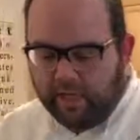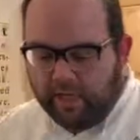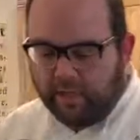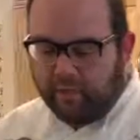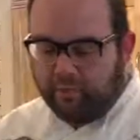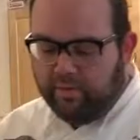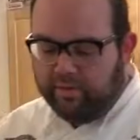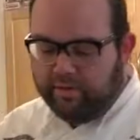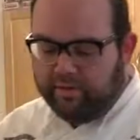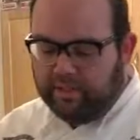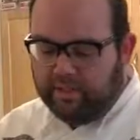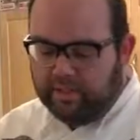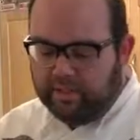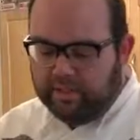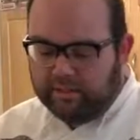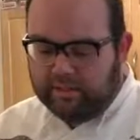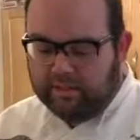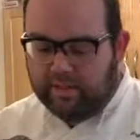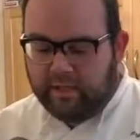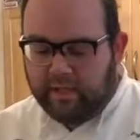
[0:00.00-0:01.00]
with
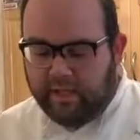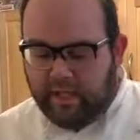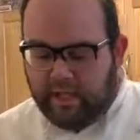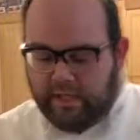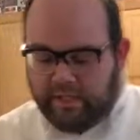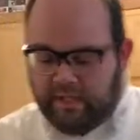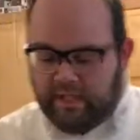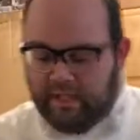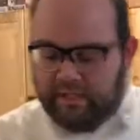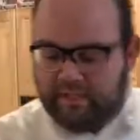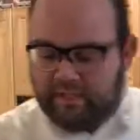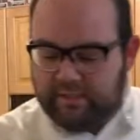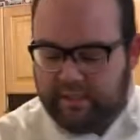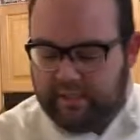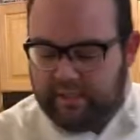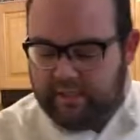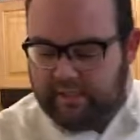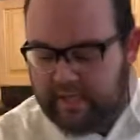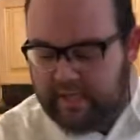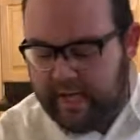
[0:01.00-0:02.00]
yeast. Yeast
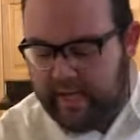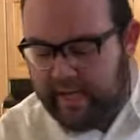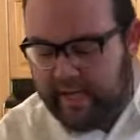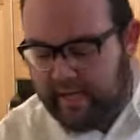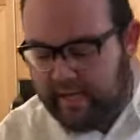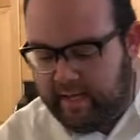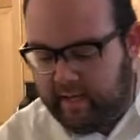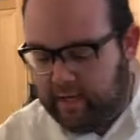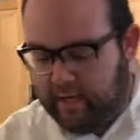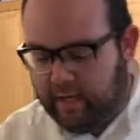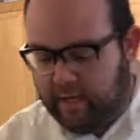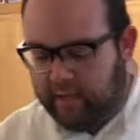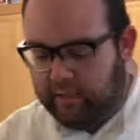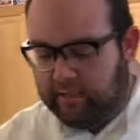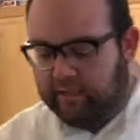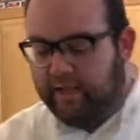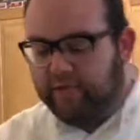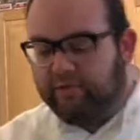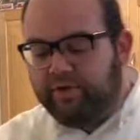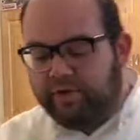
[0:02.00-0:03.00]
is a
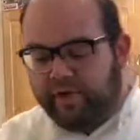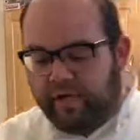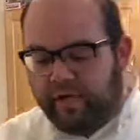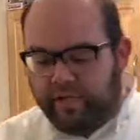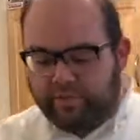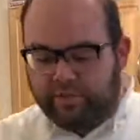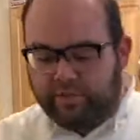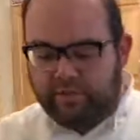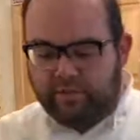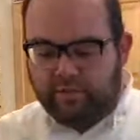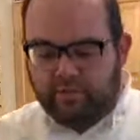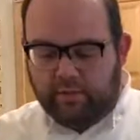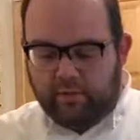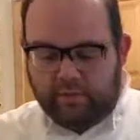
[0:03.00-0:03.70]
leavening agent.